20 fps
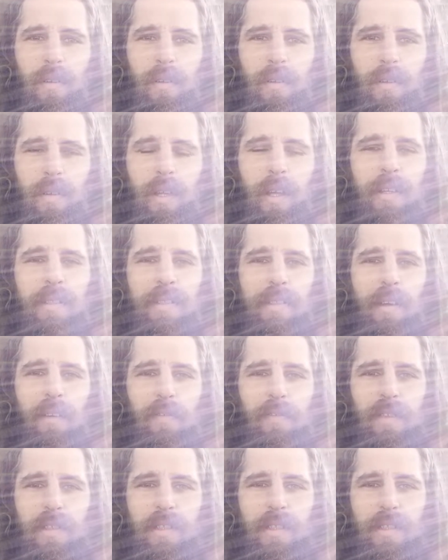Not self
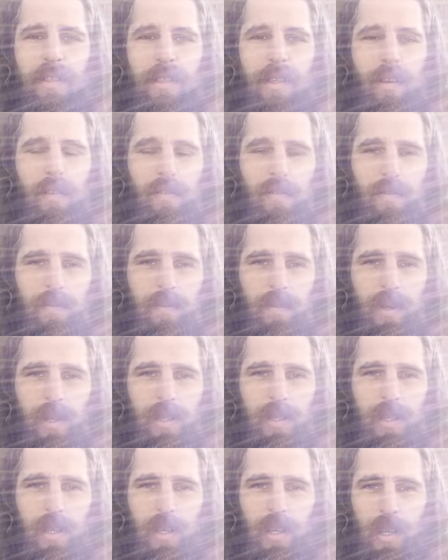as the self, but
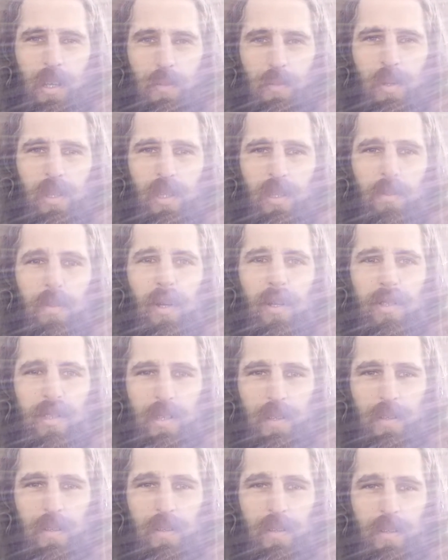the
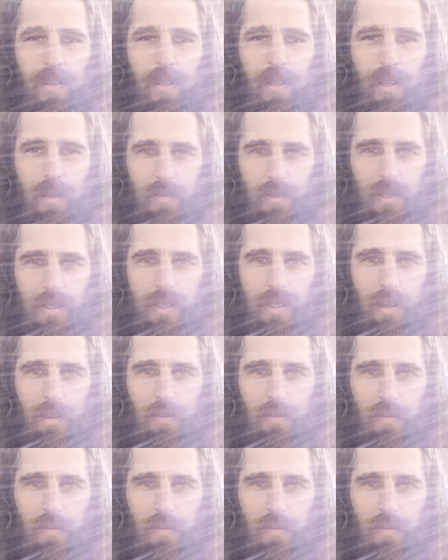person of yourself.